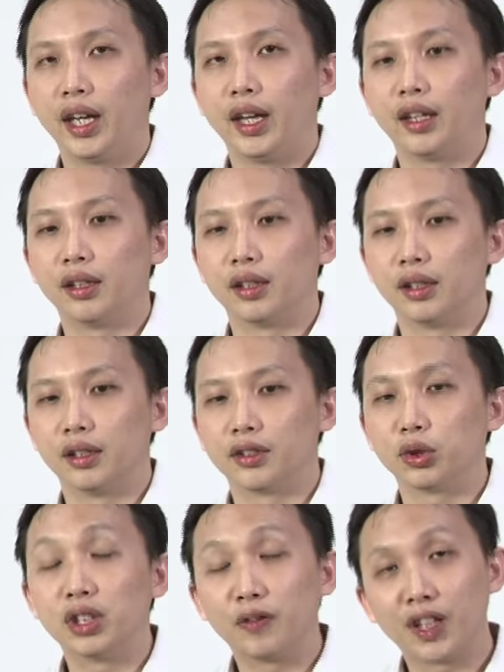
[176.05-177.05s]
And
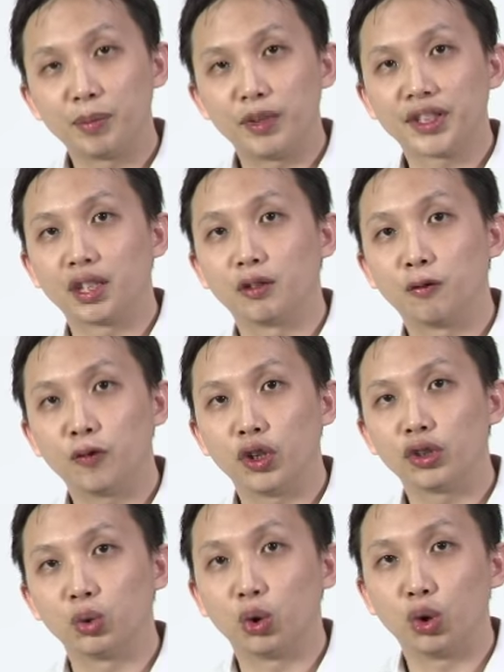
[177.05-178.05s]
so developers can
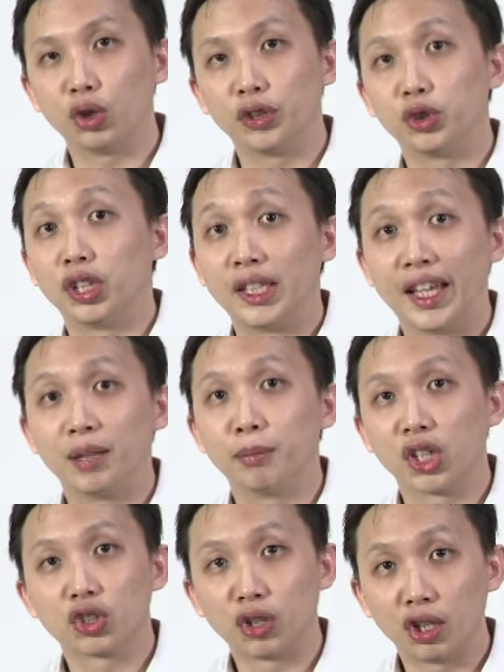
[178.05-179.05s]
afford to hold on to the land
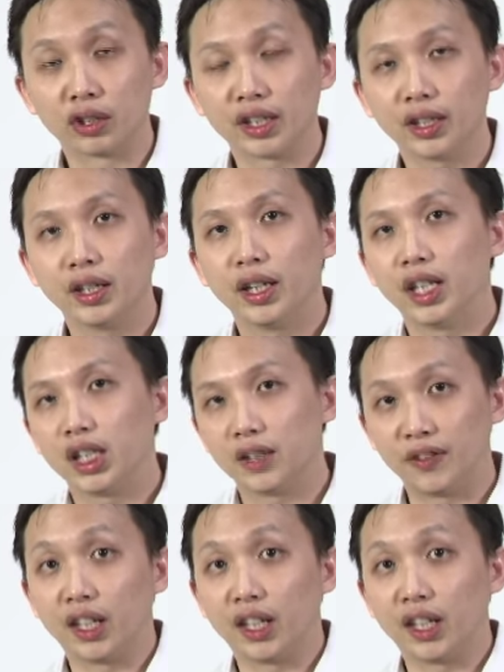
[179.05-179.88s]
much longer if